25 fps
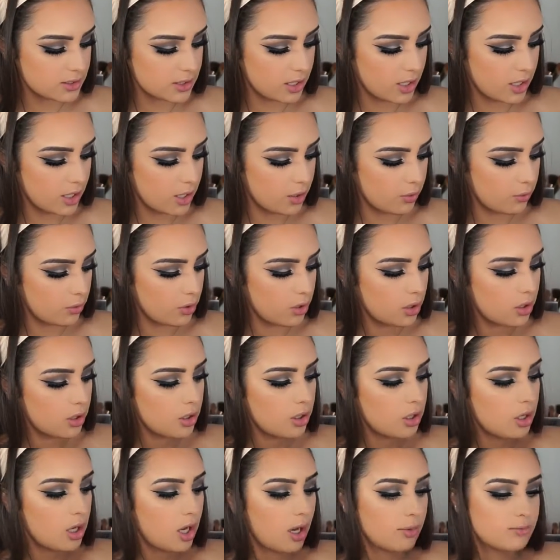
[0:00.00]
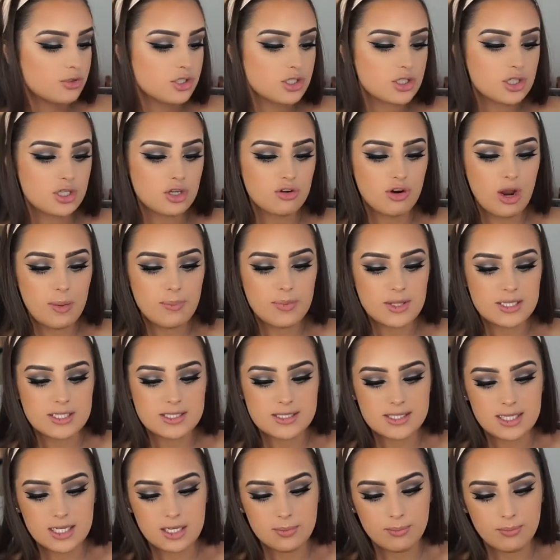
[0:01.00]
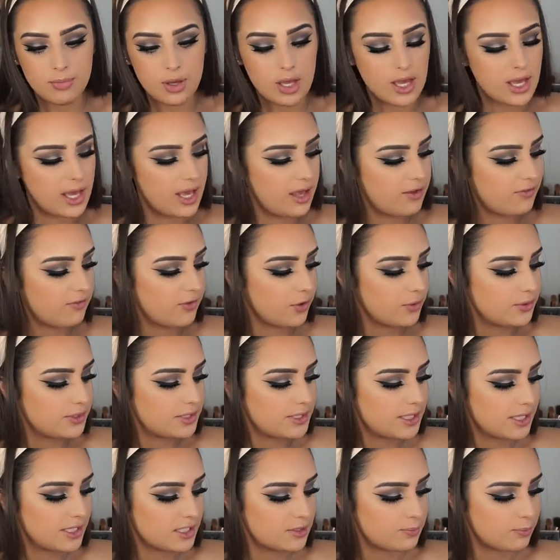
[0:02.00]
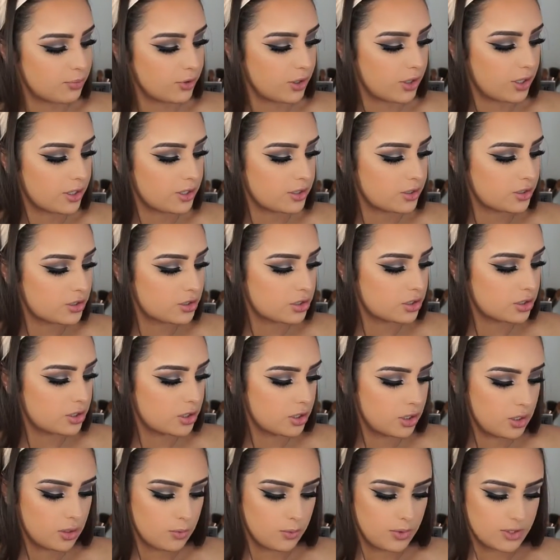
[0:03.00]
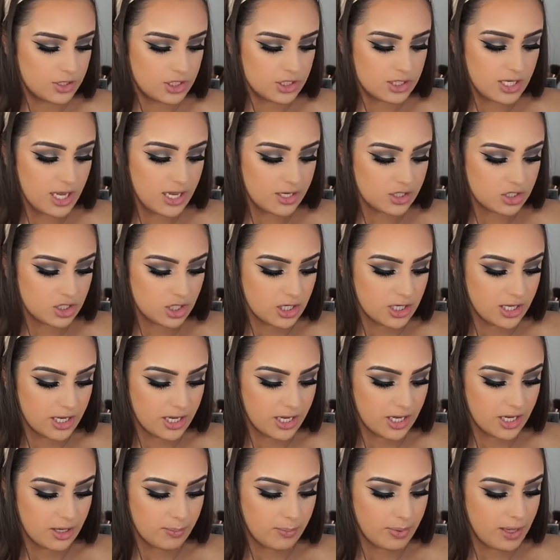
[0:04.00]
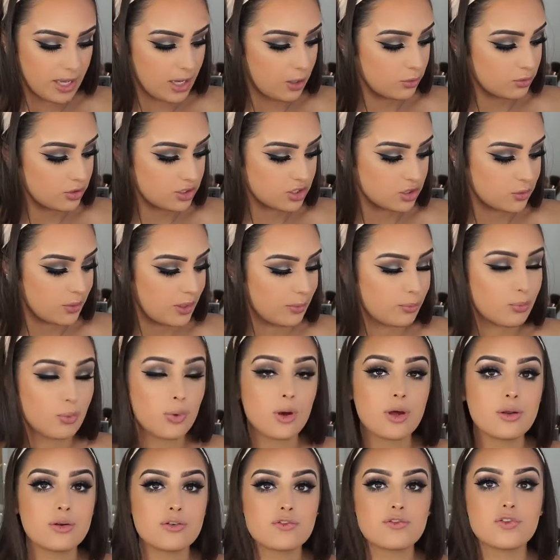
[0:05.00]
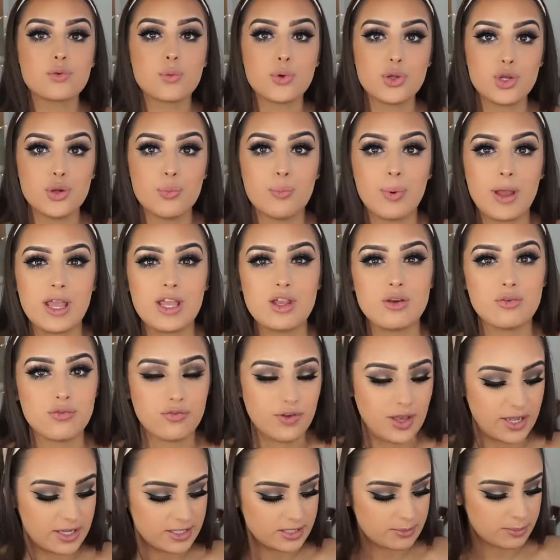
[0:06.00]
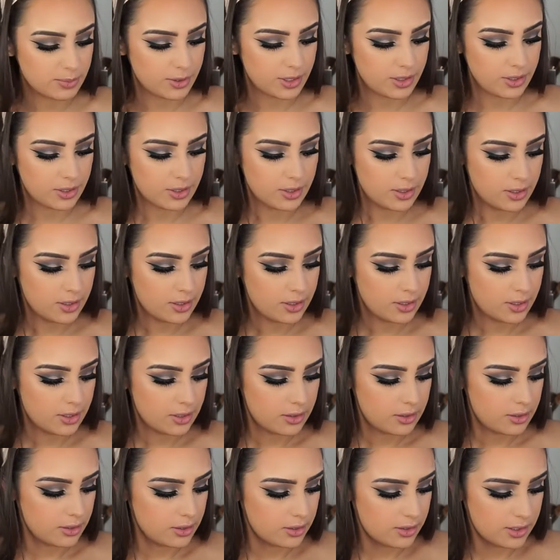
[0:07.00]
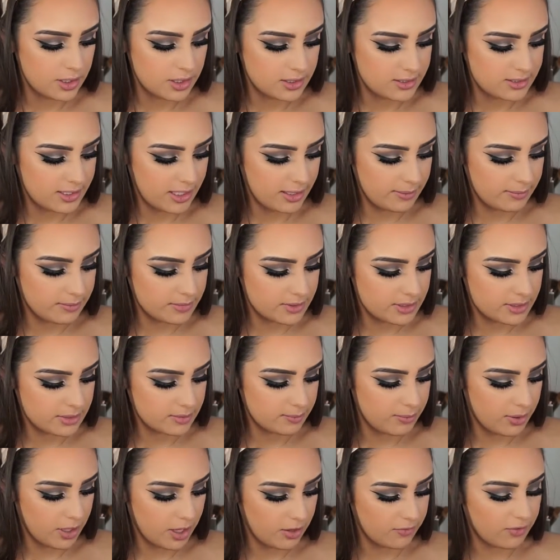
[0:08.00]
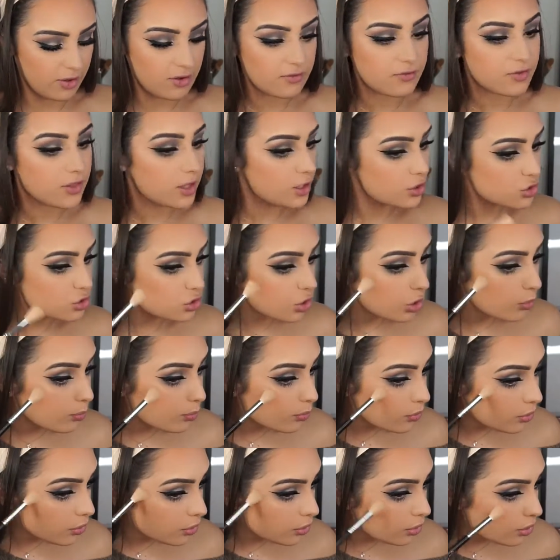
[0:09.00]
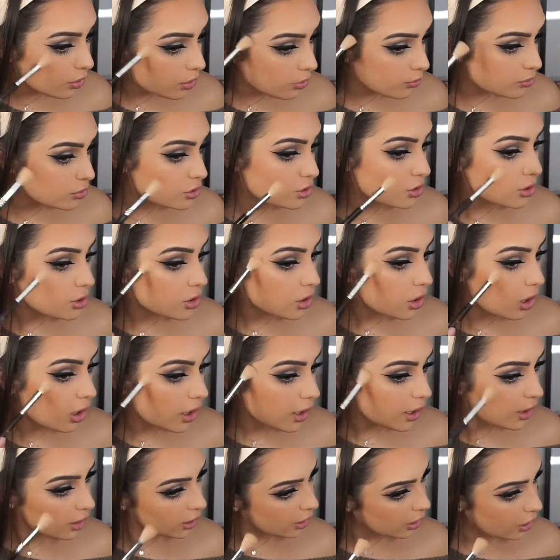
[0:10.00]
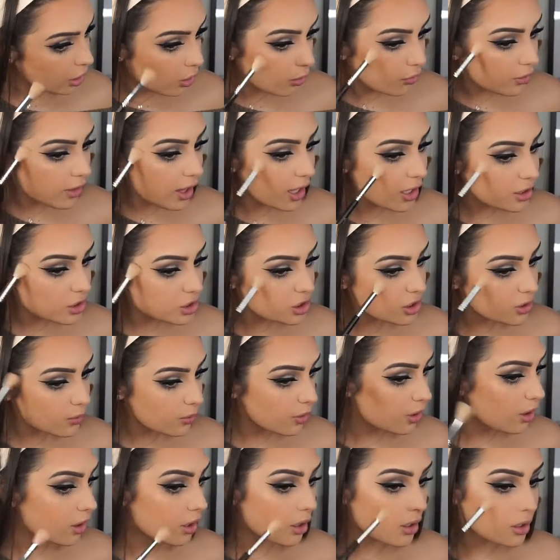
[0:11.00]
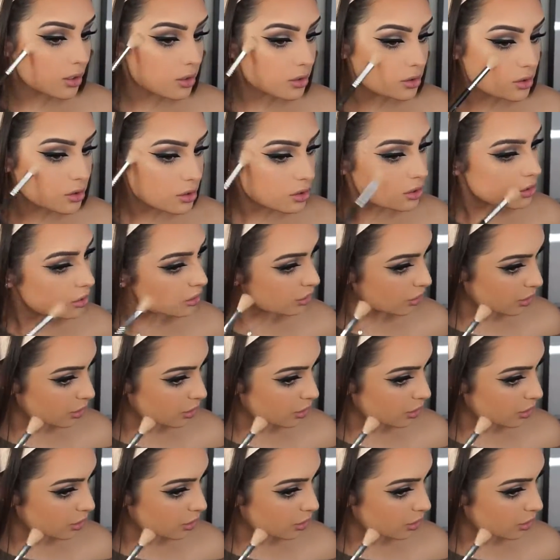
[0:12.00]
So I'm just going to grab this Sigma F06 brush, which is actually a powder sweep one for when you bake your face, but it seems perfect for this job. And I'm just going to lightly, oh, that actually works.